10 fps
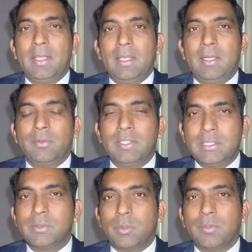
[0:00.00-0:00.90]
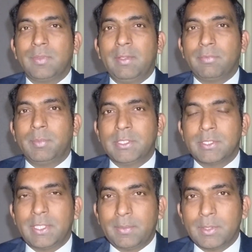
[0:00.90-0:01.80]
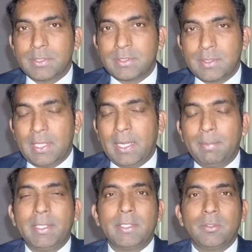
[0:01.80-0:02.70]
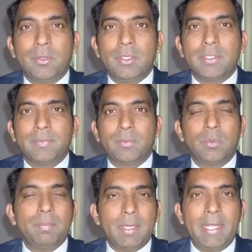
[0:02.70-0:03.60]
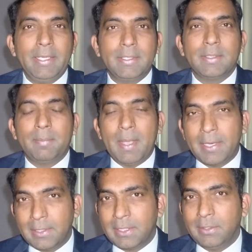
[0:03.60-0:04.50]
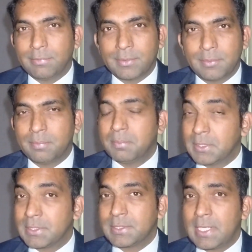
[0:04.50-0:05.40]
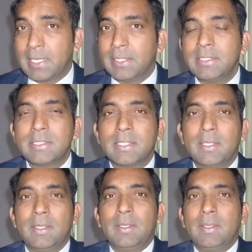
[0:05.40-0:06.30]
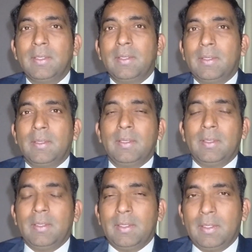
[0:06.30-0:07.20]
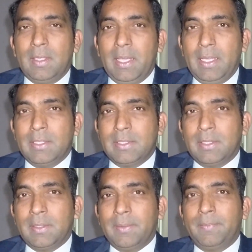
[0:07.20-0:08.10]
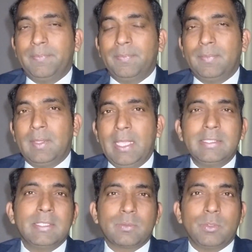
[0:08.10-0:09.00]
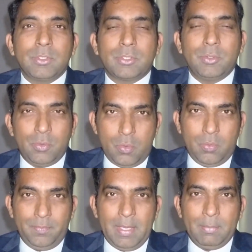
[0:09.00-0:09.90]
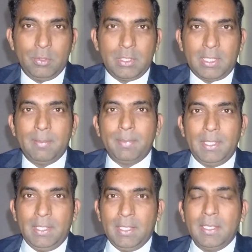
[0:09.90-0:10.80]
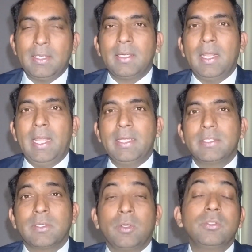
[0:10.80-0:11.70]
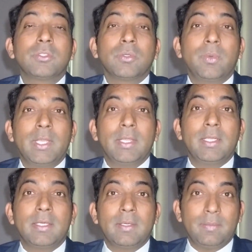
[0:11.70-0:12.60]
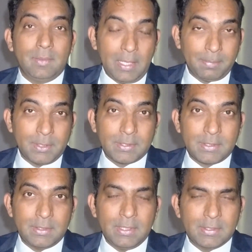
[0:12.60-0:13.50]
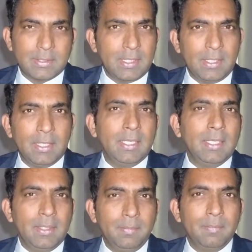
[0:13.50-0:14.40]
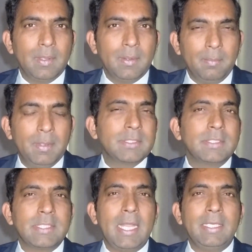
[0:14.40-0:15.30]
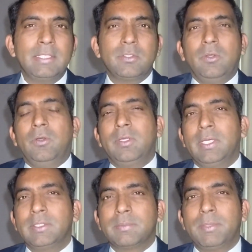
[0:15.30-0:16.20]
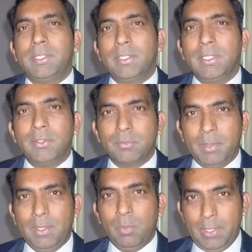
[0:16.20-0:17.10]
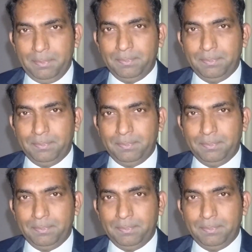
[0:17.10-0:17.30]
Now, this is one of the information requests an applicant got who applied apparently for business analyst, and ACS wants to know about the company here and also whether that person is a real business analyst or is pretending to be one.